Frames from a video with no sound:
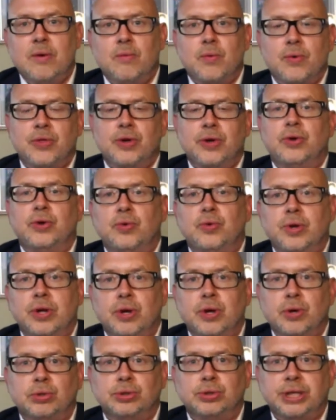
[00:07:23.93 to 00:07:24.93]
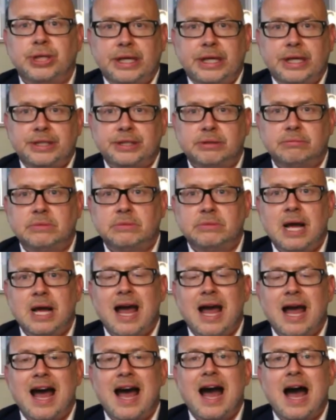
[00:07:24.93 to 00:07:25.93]
with a new negotiation,
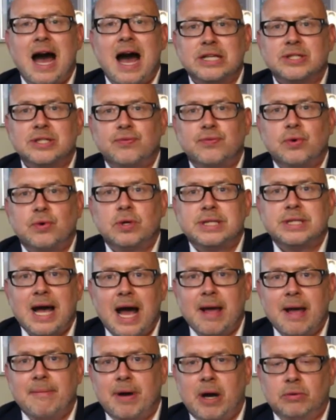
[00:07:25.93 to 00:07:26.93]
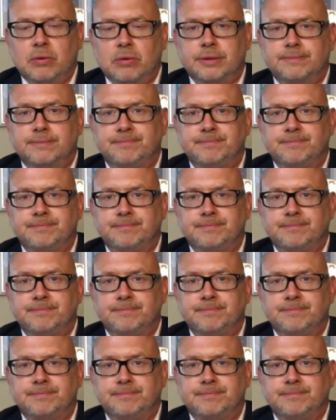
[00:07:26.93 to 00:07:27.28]
ask for a timeout.